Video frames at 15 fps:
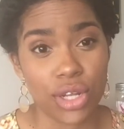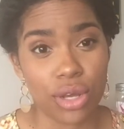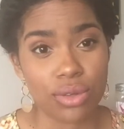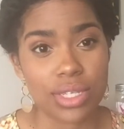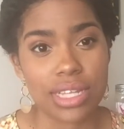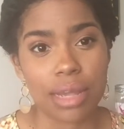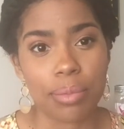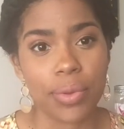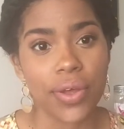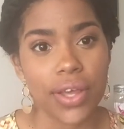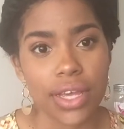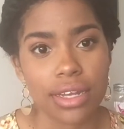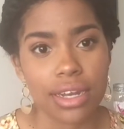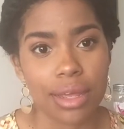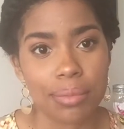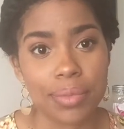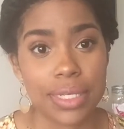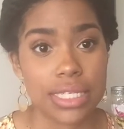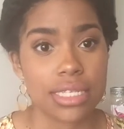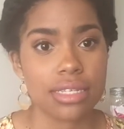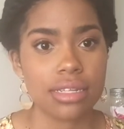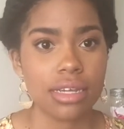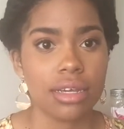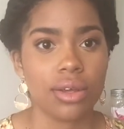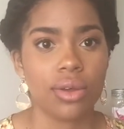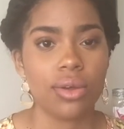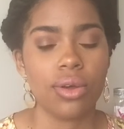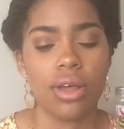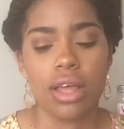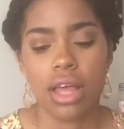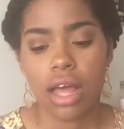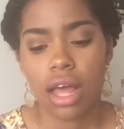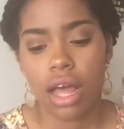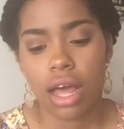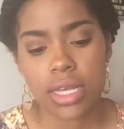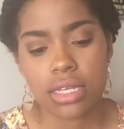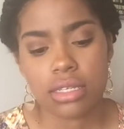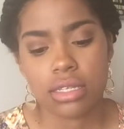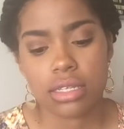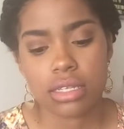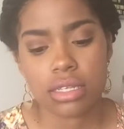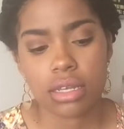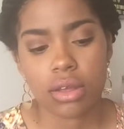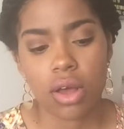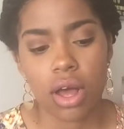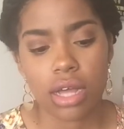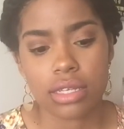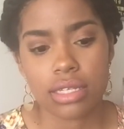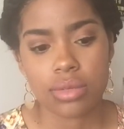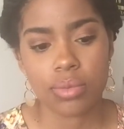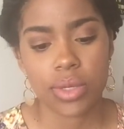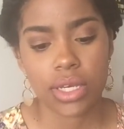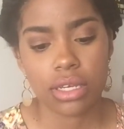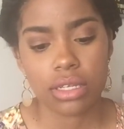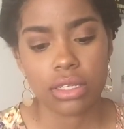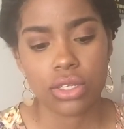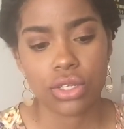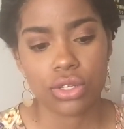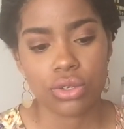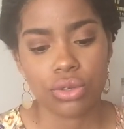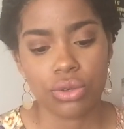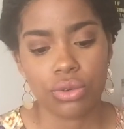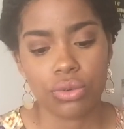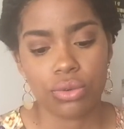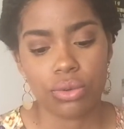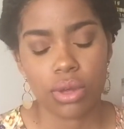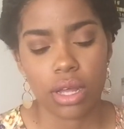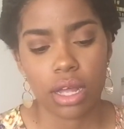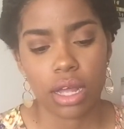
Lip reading: stay put and be still has caused me to